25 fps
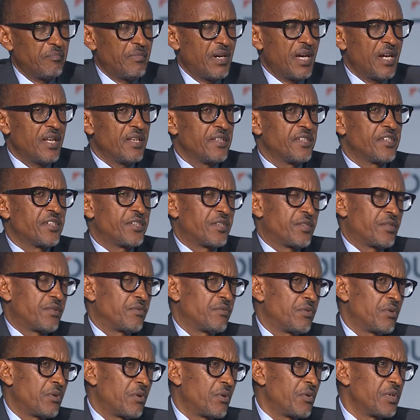balance
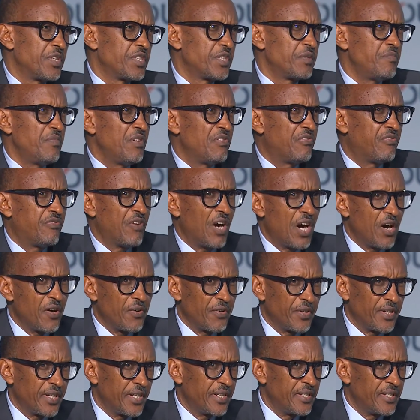will always be found,